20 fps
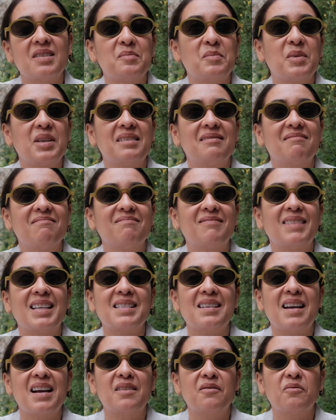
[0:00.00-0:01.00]
but that's
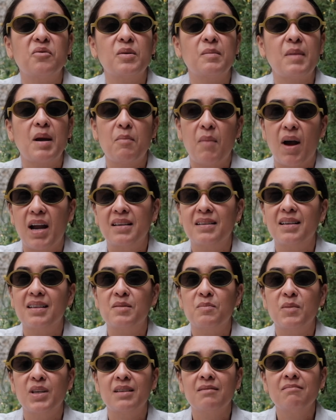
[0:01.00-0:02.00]
kind of where my mind has
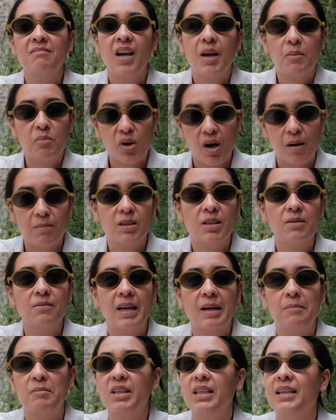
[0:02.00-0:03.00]
been. I'm probably
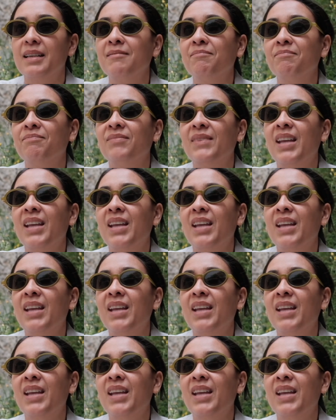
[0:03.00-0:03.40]
rambling.